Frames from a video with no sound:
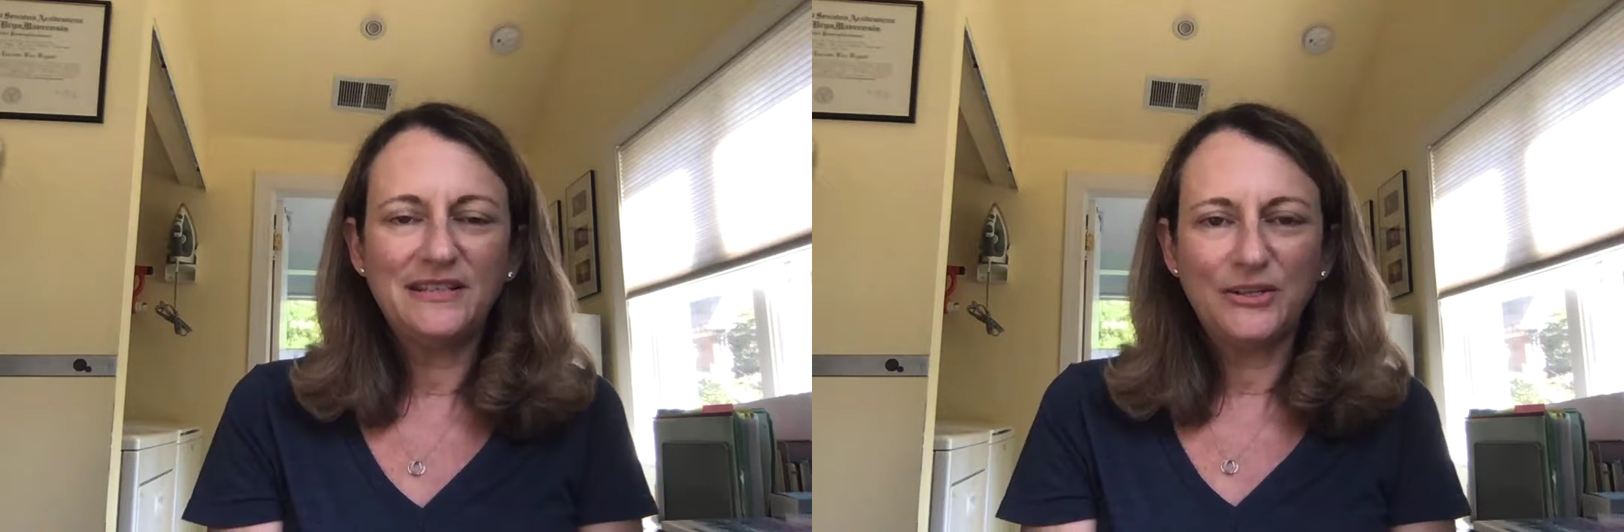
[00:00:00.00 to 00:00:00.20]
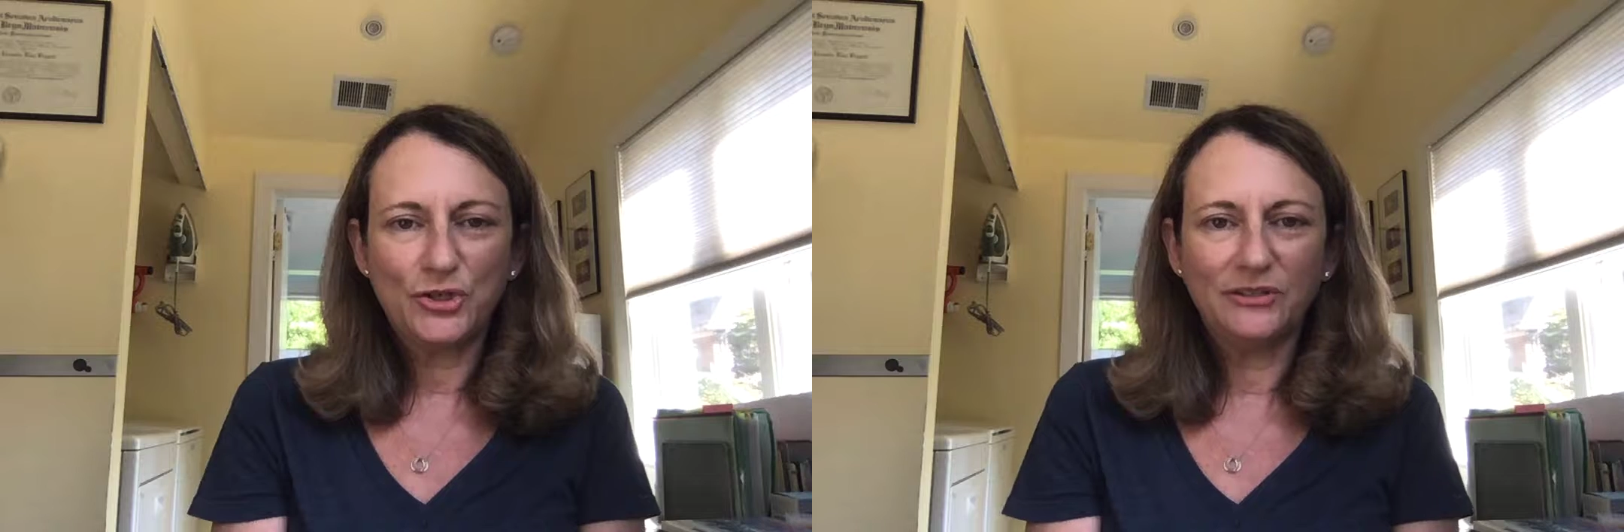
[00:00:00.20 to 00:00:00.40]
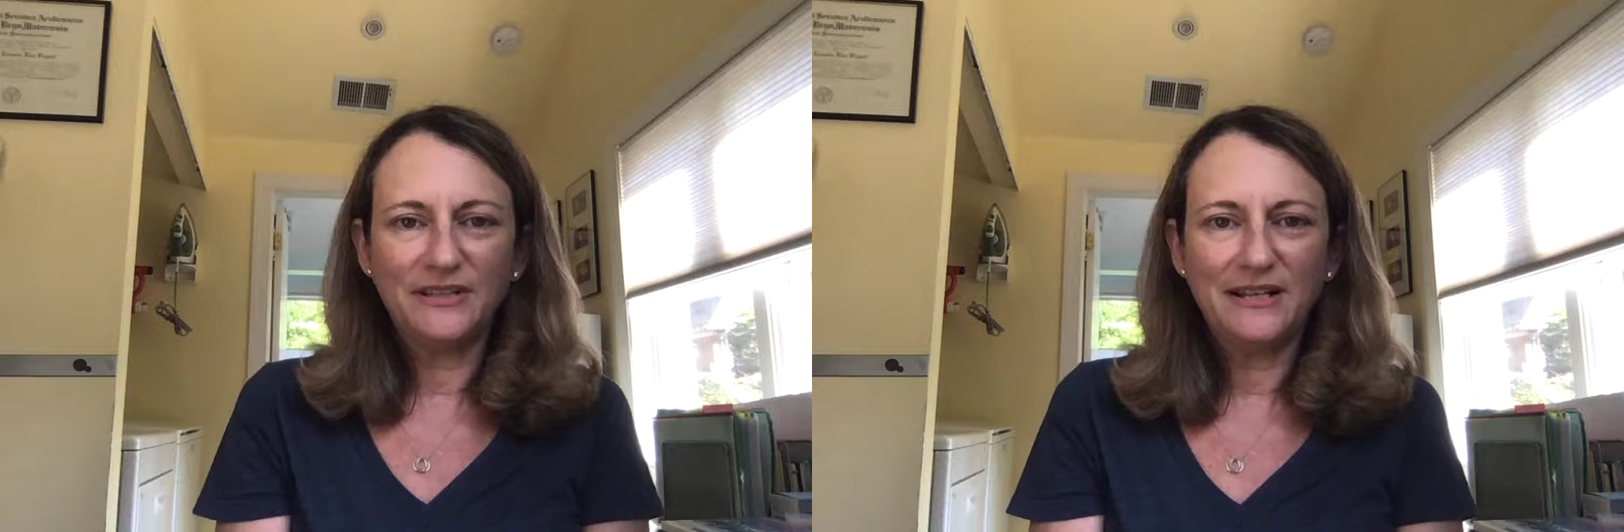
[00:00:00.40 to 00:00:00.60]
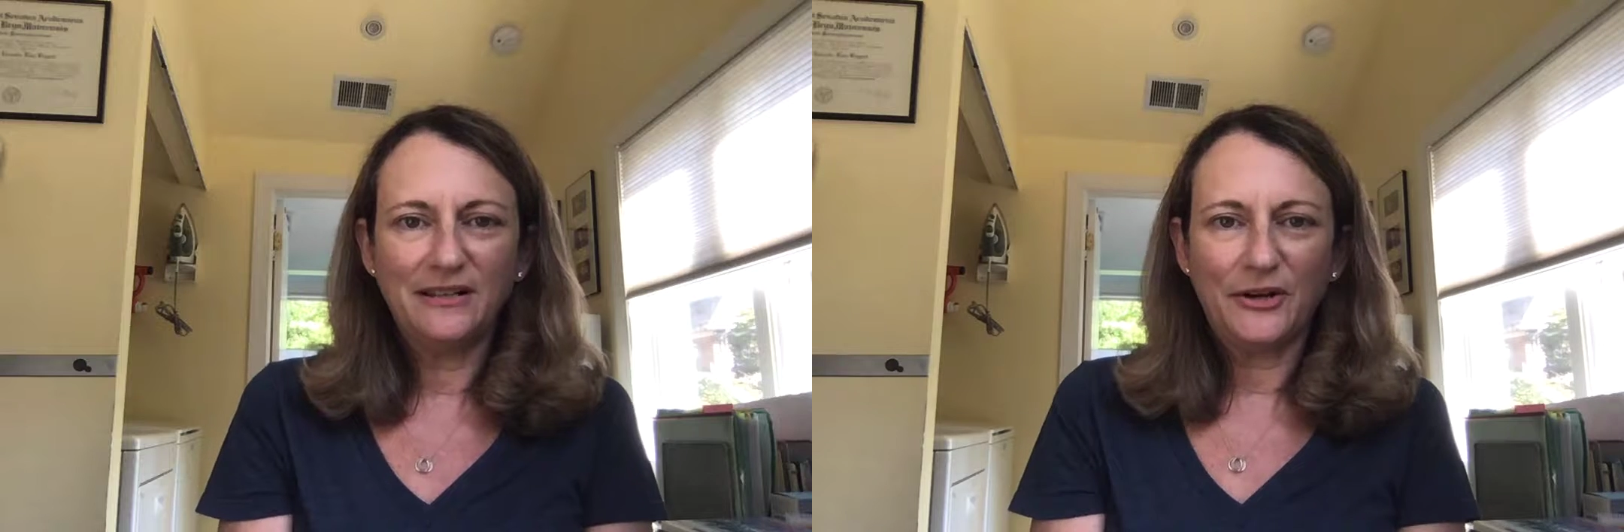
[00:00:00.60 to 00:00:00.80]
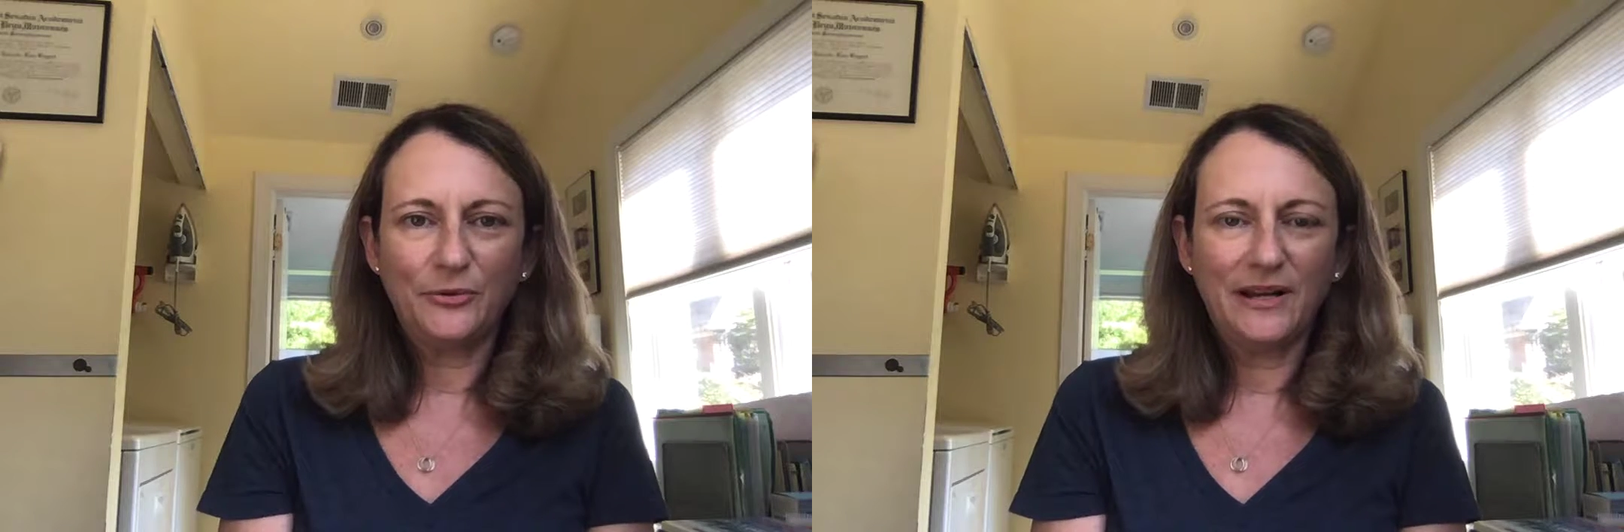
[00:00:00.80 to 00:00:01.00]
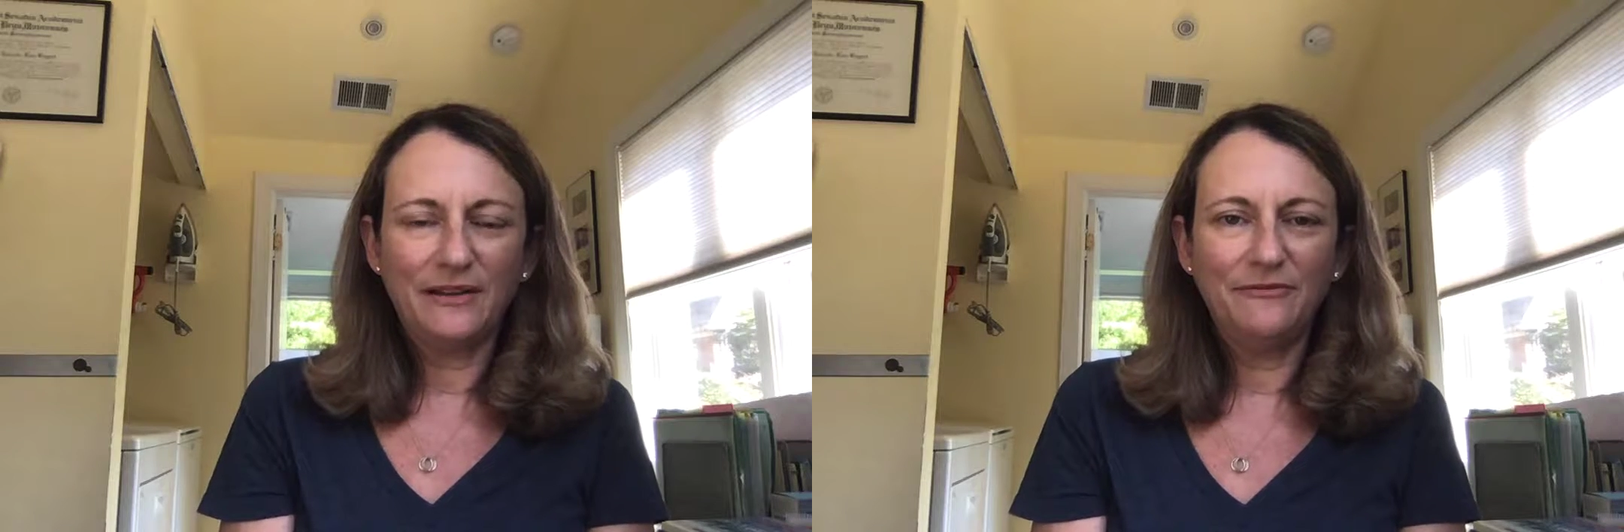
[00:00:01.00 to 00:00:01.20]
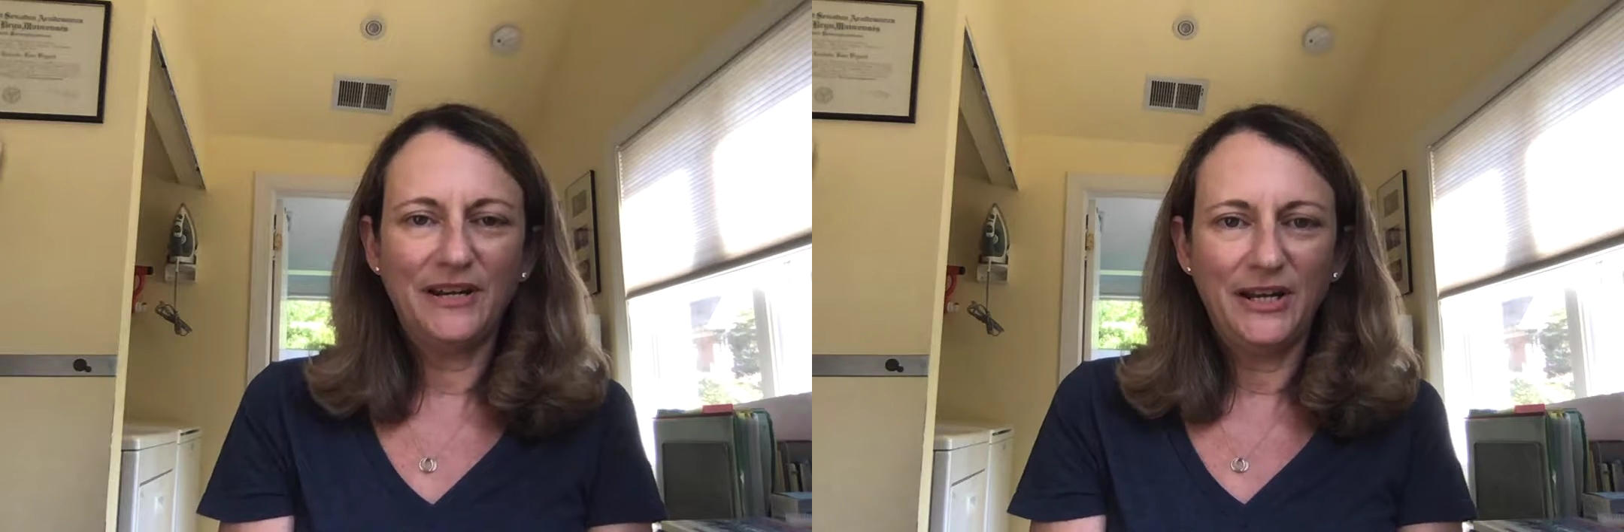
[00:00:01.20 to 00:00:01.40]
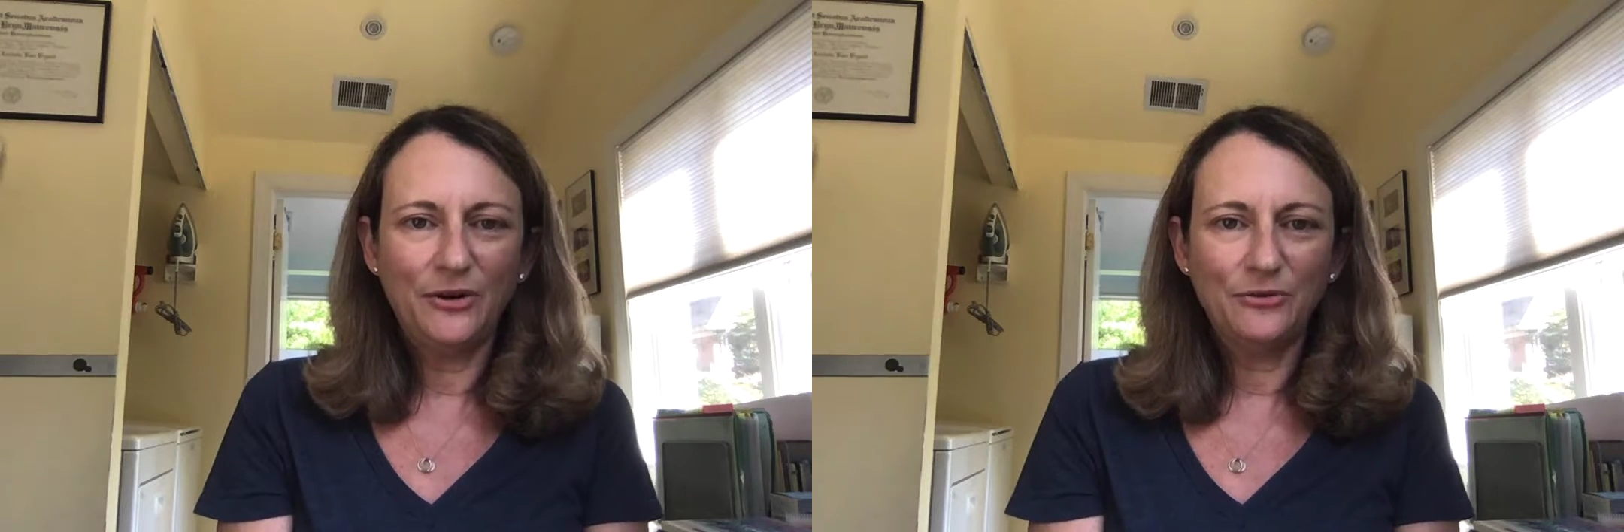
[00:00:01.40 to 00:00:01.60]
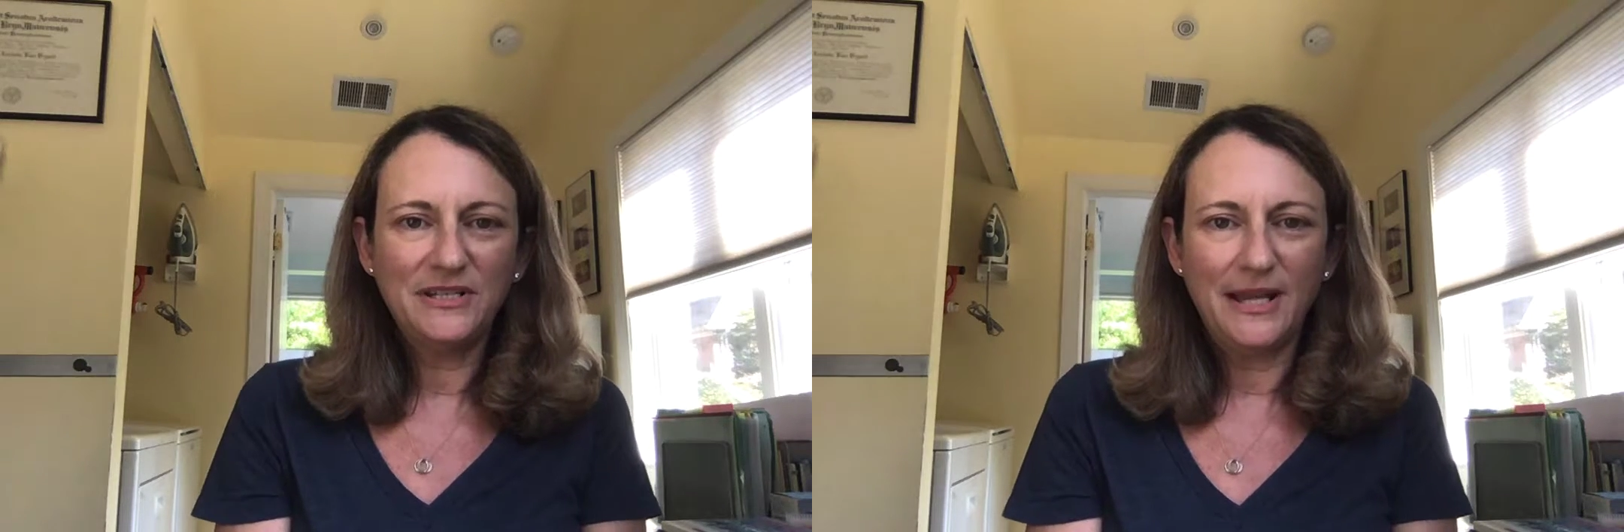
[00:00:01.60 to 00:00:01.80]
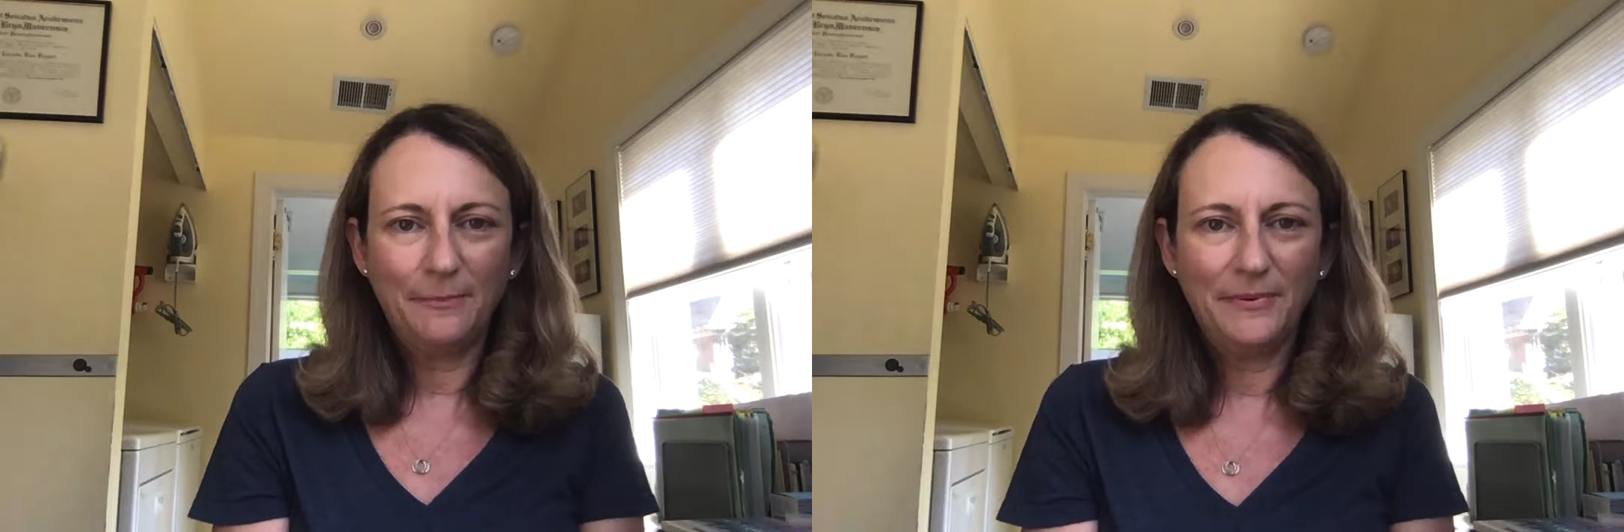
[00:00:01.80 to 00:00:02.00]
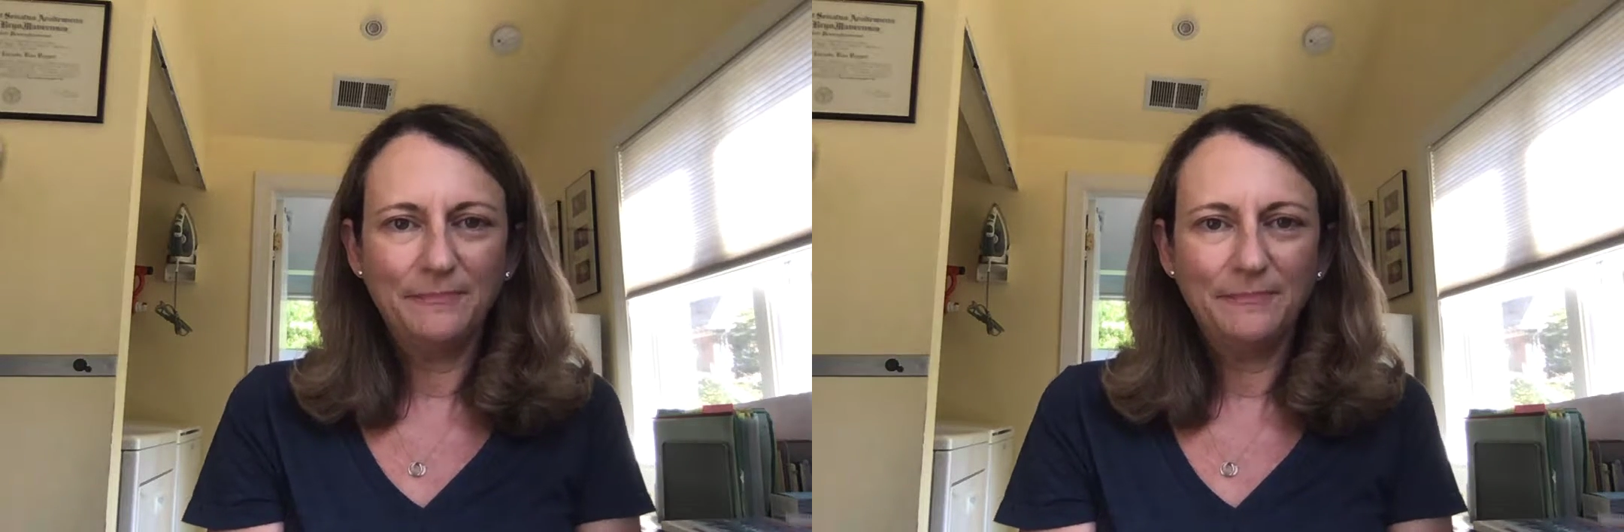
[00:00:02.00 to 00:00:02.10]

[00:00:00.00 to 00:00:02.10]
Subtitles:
digital decluttering video tip.